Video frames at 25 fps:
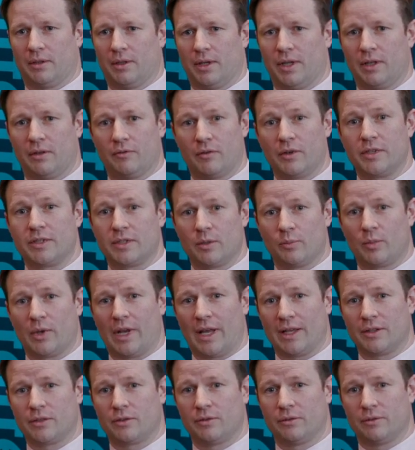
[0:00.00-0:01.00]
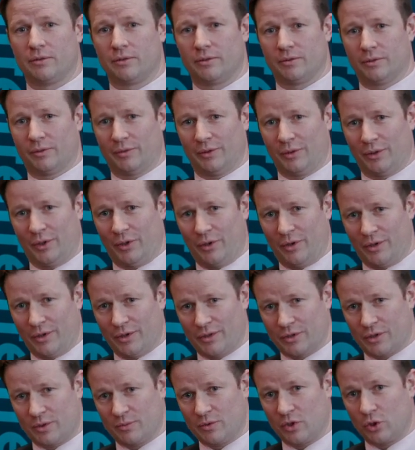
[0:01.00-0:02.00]
And the very simple answer
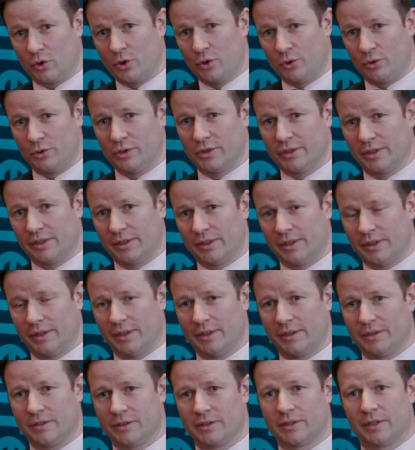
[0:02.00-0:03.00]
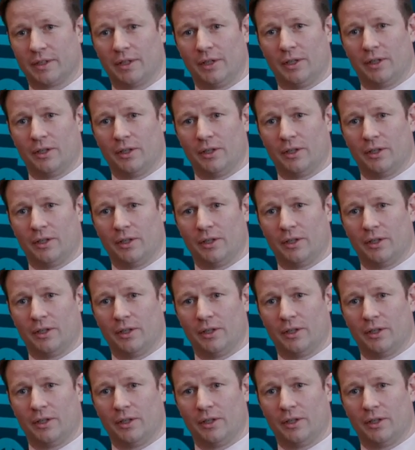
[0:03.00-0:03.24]
in terms of good is